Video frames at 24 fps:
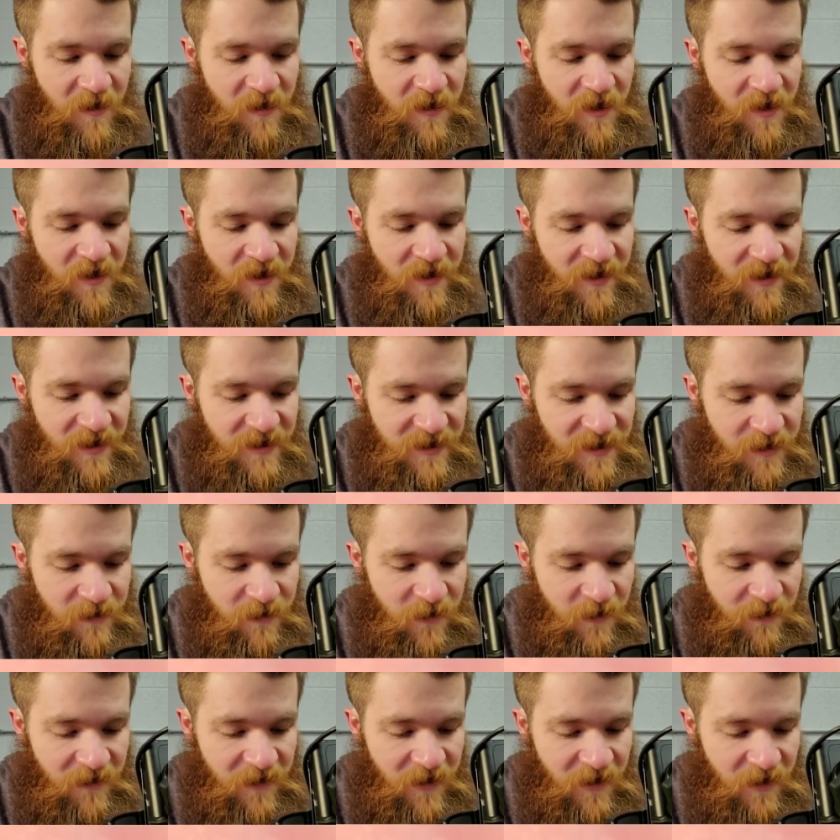than the
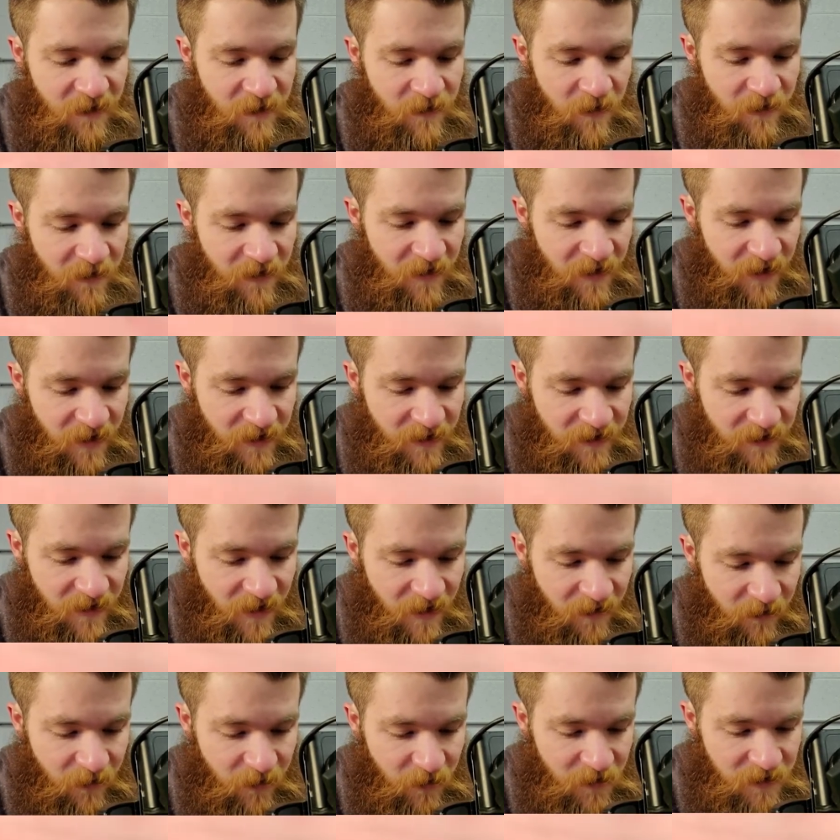1958 and 59
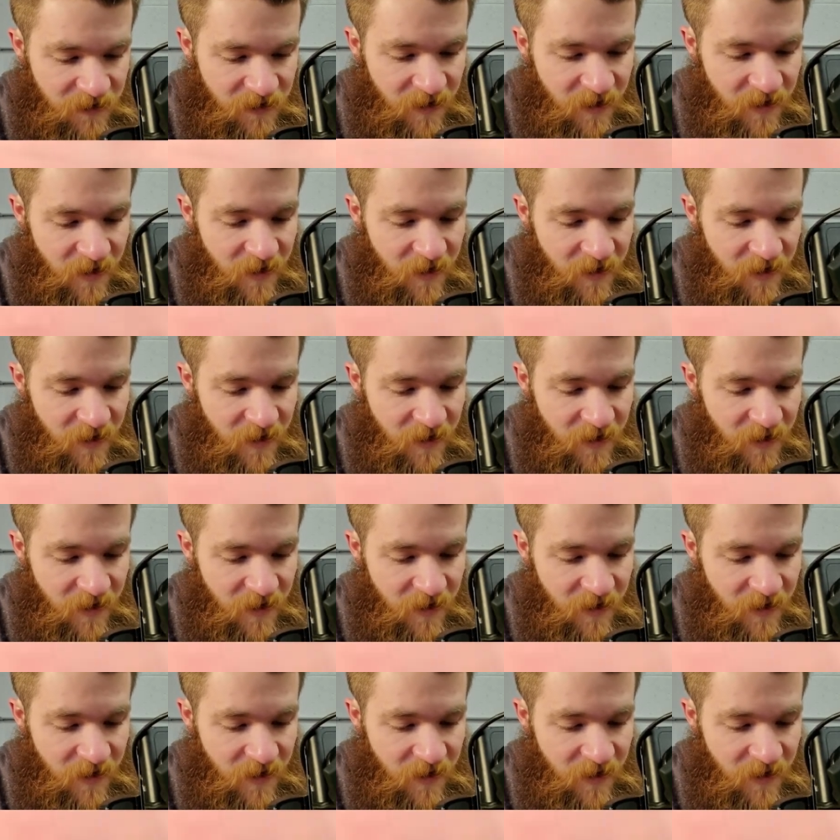Denvers.